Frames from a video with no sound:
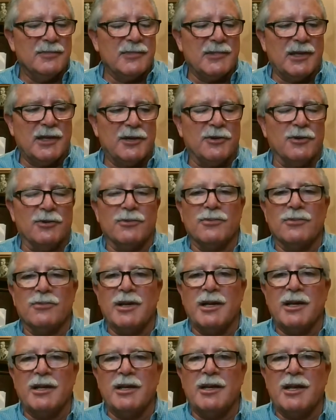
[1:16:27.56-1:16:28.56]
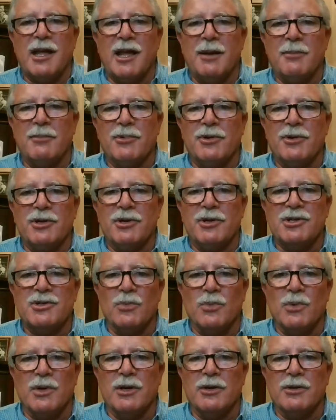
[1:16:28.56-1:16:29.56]
I don't know, red, amberish,
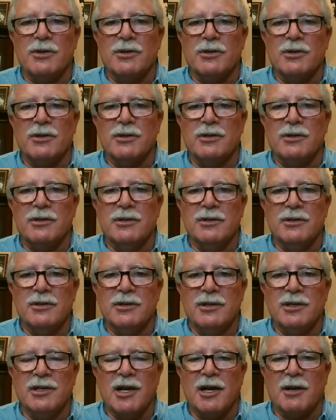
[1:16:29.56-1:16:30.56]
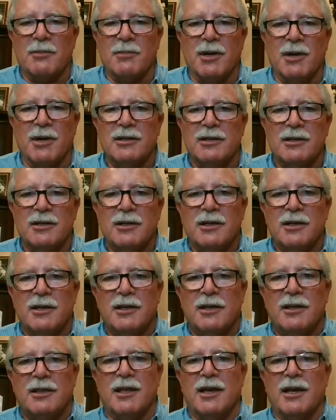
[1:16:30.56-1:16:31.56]
weird yuckma
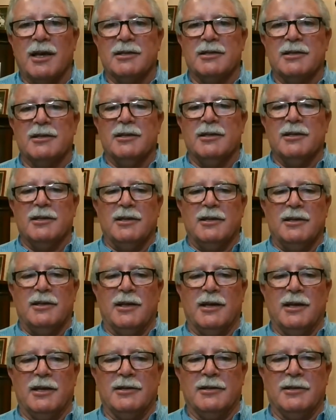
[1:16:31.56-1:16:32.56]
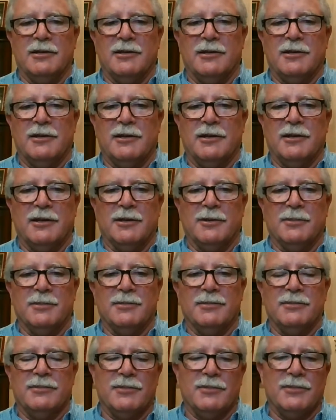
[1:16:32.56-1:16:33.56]
that that
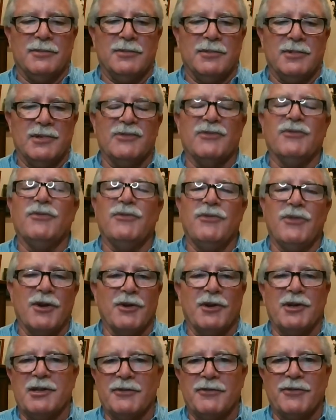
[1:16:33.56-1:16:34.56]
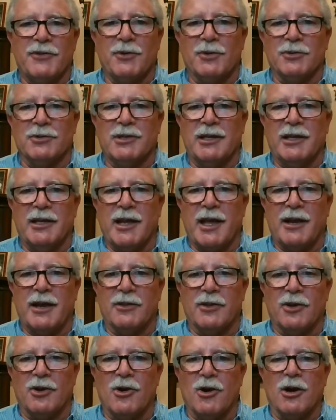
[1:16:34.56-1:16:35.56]
um, is very difficult to get out
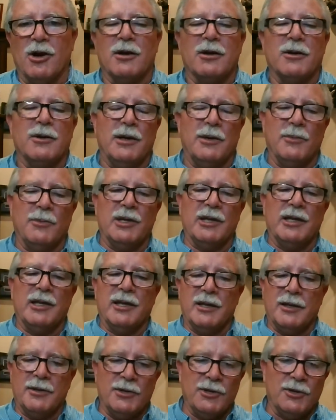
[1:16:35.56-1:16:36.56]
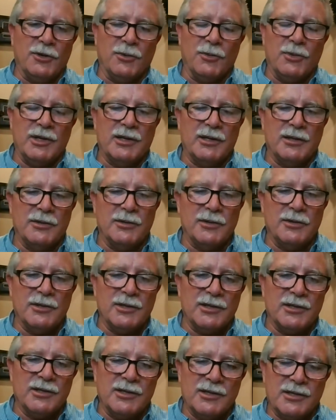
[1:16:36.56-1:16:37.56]
of the car. And we get it, you know, we
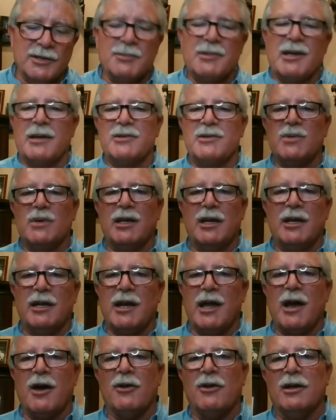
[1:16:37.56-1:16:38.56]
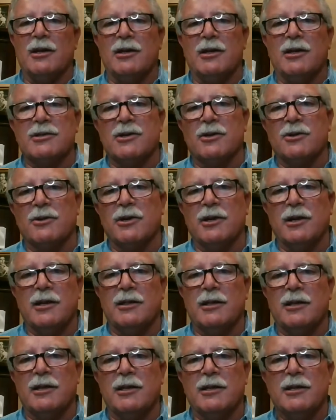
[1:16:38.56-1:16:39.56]
sometimes we get it out and doesn't hurt
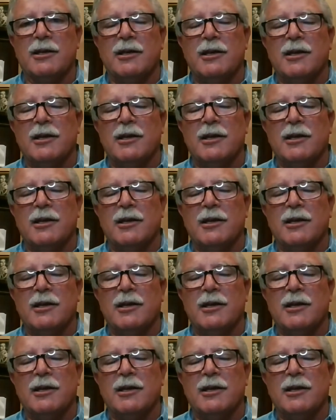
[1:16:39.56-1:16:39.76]
anything,